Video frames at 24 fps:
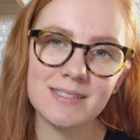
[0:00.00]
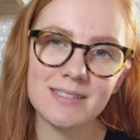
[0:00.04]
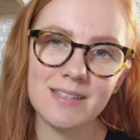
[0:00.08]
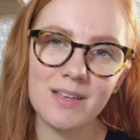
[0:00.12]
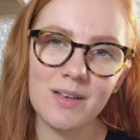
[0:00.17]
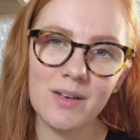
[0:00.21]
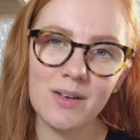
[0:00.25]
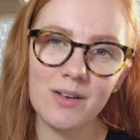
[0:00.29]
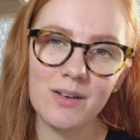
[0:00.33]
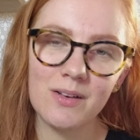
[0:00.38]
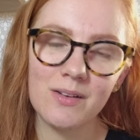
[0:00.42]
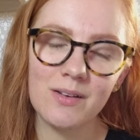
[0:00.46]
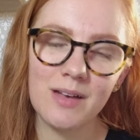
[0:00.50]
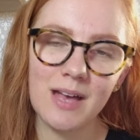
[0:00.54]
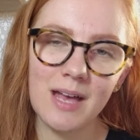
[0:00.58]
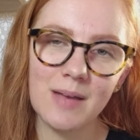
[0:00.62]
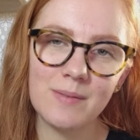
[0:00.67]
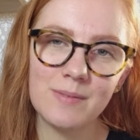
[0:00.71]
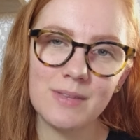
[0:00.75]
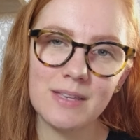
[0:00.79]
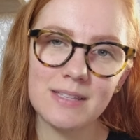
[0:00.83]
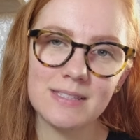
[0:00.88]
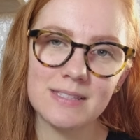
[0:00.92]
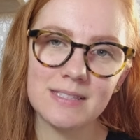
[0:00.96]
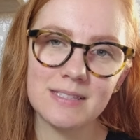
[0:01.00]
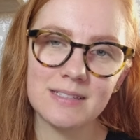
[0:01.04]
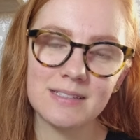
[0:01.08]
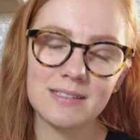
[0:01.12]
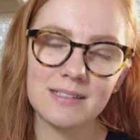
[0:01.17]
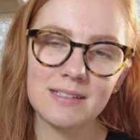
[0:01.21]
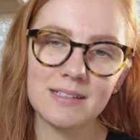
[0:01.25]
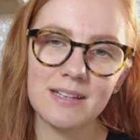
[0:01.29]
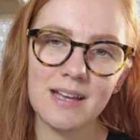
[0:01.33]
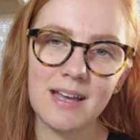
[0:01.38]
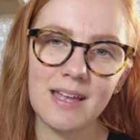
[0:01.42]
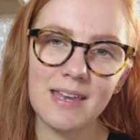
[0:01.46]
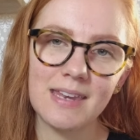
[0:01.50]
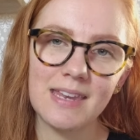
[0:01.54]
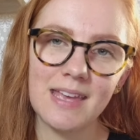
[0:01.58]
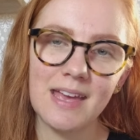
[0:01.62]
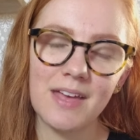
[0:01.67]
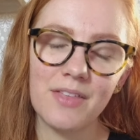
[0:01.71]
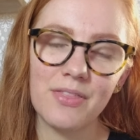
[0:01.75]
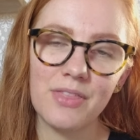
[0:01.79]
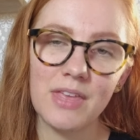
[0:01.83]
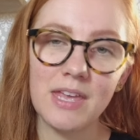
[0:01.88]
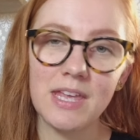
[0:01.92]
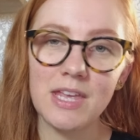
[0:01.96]
So I'm just
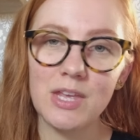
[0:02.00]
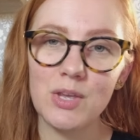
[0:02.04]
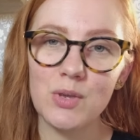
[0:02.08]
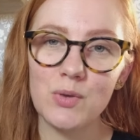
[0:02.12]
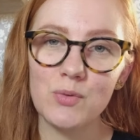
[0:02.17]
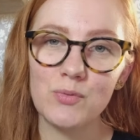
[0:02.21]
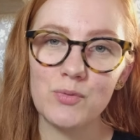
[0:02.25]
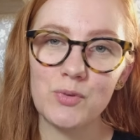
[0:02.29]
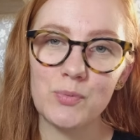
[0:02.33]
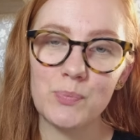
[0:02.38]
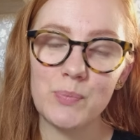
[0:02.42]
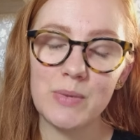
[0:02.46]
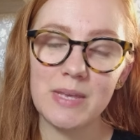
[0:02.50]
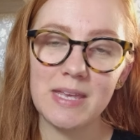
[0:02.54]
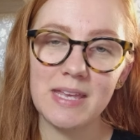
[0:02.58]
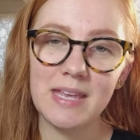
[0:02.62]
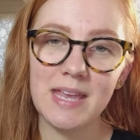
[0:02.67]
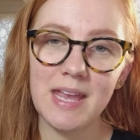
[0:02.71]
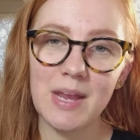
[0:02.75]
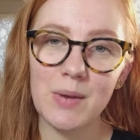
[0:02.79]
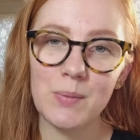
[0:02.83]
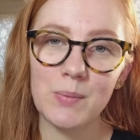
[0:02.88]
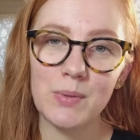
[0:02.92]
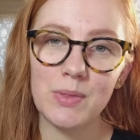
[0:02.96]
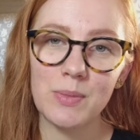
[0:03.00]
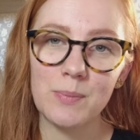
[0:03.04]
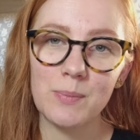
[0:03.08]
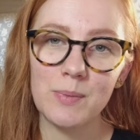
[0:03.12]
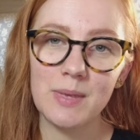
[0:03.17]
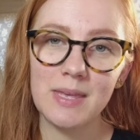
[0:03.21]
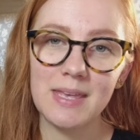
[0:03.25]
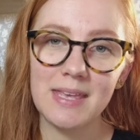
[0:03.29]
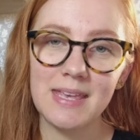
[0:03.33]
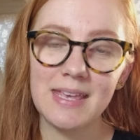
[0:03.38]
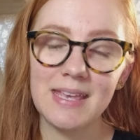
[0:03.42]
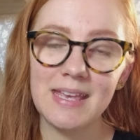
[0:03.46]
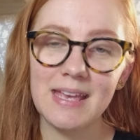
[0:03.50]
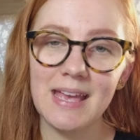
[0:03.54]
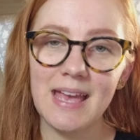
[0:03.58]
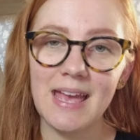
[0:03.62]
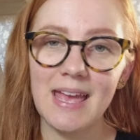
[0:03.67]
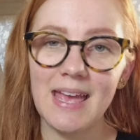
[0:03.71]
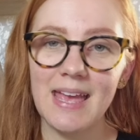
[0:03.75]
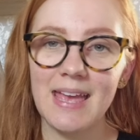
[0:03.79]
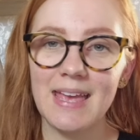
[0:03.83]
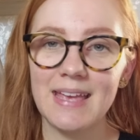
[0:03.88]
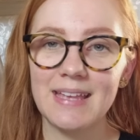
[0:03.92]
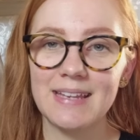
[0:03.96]
gonna thank you for being here with me,
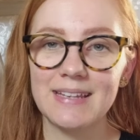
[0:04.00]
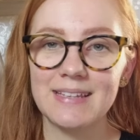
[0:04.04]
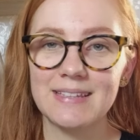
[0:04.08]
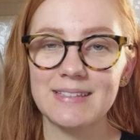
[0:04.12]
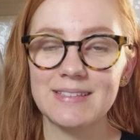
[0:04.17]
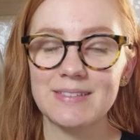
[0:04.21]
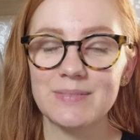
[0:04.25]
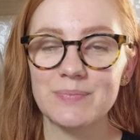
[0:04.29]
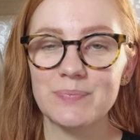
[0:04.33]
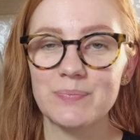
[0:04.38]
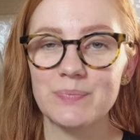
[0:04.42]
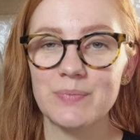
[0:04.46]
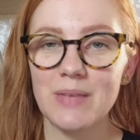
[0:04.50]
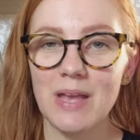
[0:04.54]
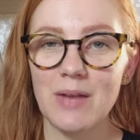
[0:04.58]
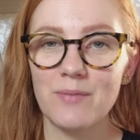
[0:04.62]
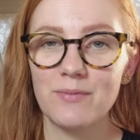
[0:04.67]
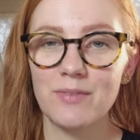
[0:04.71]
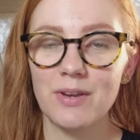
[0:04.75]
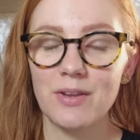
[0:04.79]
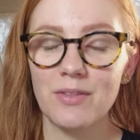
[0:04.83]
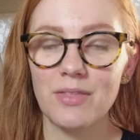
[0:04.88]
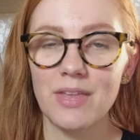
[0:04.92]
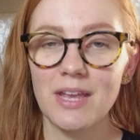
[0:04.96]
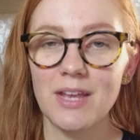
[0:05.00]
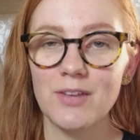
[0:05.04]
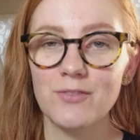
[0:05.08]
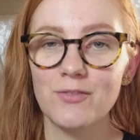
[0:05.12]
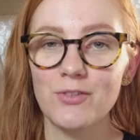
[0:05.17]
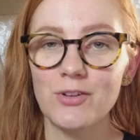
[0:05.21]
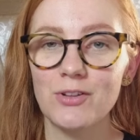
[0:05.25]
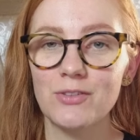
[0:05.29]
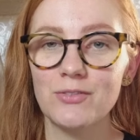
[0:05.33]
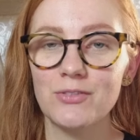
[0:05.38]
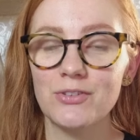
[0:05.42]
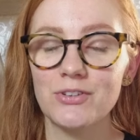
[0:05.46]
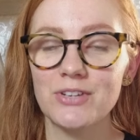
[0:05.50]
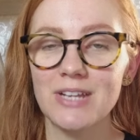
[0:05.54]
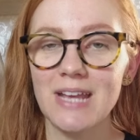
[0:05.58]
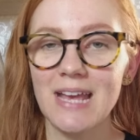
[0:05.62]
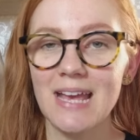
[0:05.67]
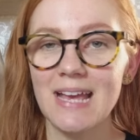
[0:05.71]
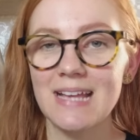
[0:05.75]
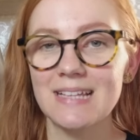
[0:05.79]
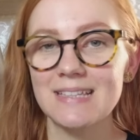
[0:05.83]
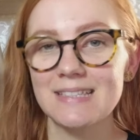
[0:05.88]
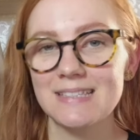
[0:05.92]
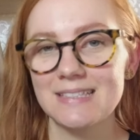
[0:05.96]
and I'm very thankful for
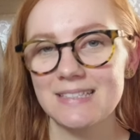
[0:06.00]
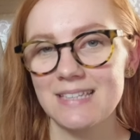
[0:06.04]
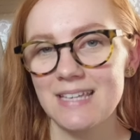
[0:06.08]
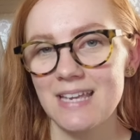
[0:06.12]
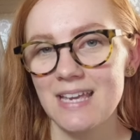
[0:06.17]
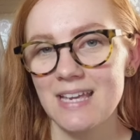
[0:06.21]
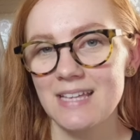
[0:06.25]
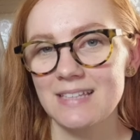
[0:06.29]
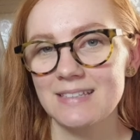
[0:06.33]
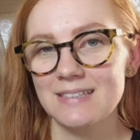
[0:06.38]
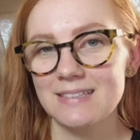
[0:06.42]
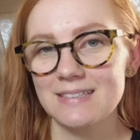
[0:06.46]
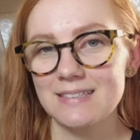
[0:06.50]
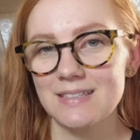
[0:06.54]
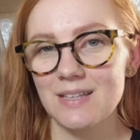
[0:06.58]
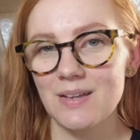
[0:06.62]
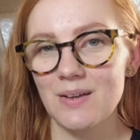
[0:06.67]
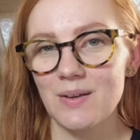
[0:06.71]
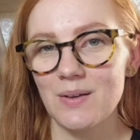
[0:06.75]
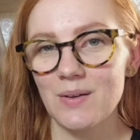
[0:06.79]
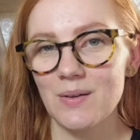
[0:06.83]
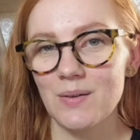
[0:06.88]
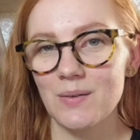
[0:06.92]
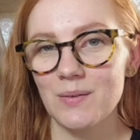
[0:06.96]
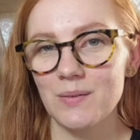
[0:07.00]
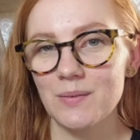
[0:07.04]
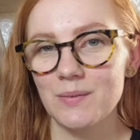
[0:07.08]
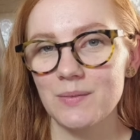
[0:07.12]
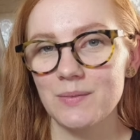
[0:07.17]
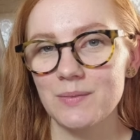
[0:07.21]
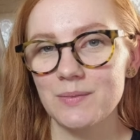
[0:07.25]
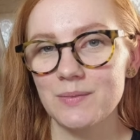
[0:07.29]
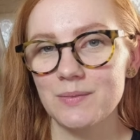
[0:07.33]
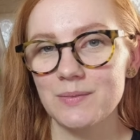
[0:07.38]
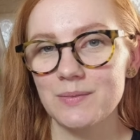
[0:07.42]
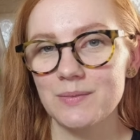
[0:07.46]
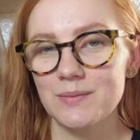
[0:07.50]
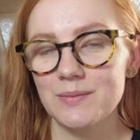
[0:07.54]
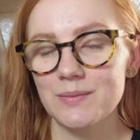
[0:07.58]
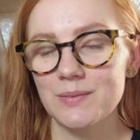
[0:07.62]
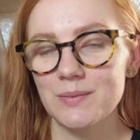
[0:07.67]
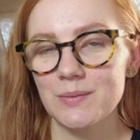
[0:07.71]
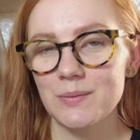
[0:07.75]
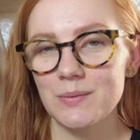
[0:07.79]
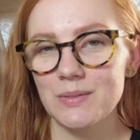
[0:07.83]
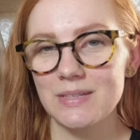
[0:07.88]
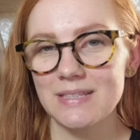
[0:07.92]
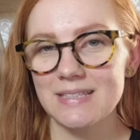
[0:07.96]
that. So
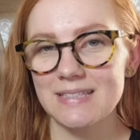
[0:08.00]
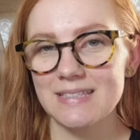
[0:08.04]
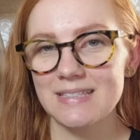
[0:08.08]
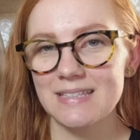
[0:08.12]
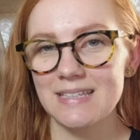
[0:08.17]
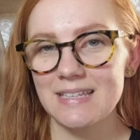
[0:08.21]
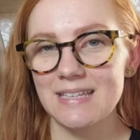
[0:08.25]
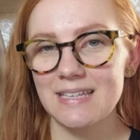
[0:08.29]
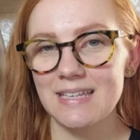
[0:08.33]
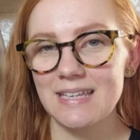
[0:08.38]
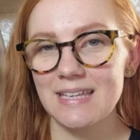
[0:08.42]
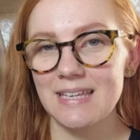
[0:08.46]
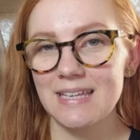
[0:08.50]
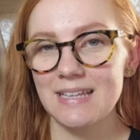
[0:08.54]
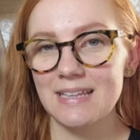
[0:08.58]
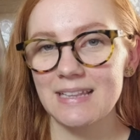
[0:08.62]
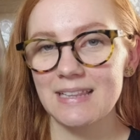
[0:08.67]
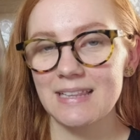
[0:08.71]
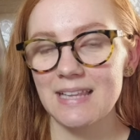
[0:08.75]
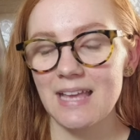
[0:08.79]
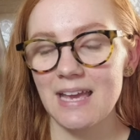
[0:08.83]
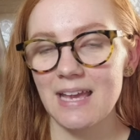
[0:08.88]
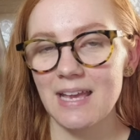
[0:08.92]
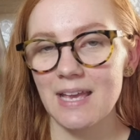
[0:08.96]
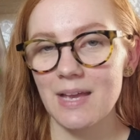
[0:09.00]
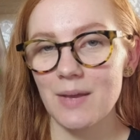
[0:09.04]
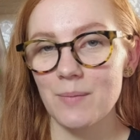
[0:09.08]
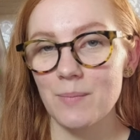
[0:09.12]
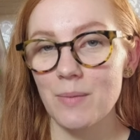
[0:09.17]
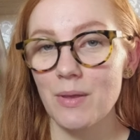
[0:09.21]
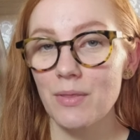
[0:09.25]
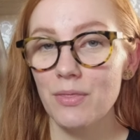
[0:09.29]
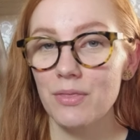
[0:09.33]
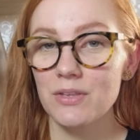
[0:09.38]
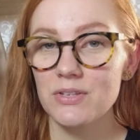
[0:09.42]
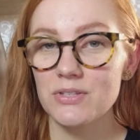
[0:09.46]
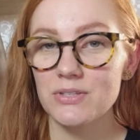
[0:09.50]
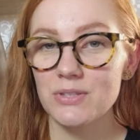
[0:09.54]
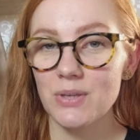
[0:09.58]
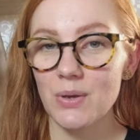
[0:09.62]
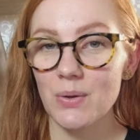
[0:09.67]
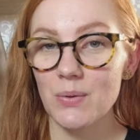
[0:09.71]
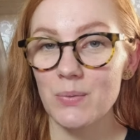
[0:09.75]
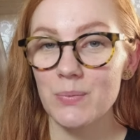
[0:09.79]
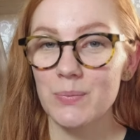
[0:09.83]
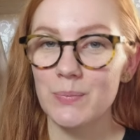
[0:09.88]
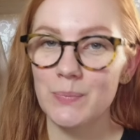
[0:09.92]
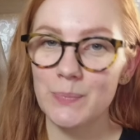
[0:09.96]
we'll see in like a month or
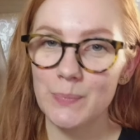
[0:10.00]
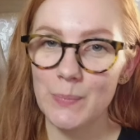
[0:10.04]
so.